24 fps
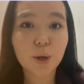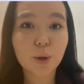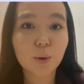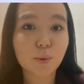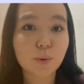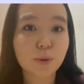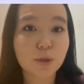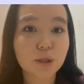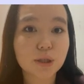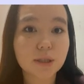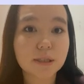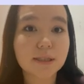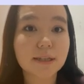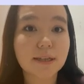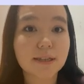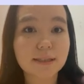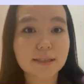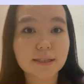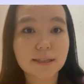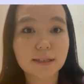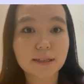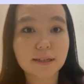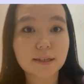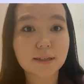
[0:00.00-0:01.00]
which is
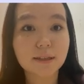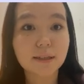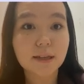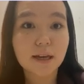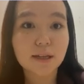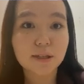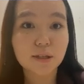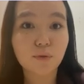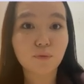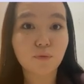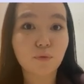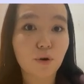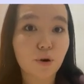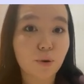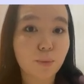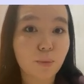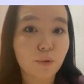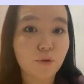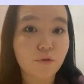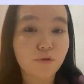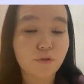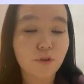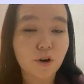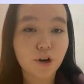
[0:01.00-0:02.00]
considered as a form
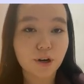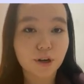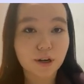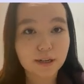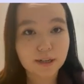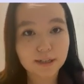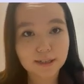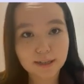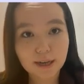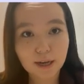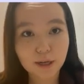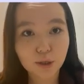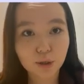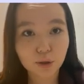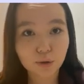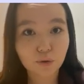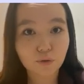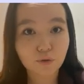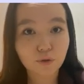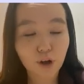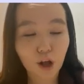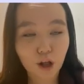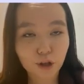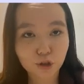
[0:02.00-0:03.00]
of organization
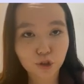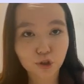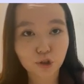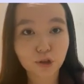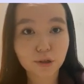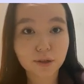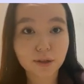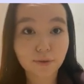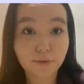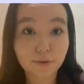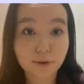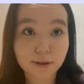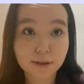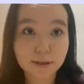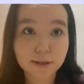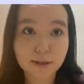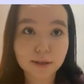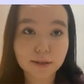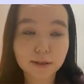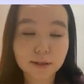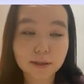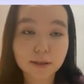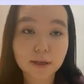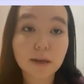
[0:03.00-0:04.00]
of cultural
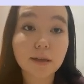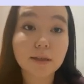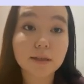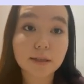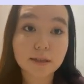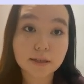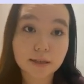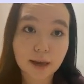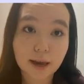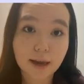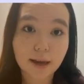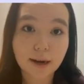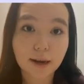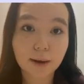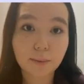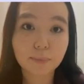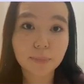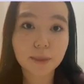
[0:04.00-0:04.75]
differences in society.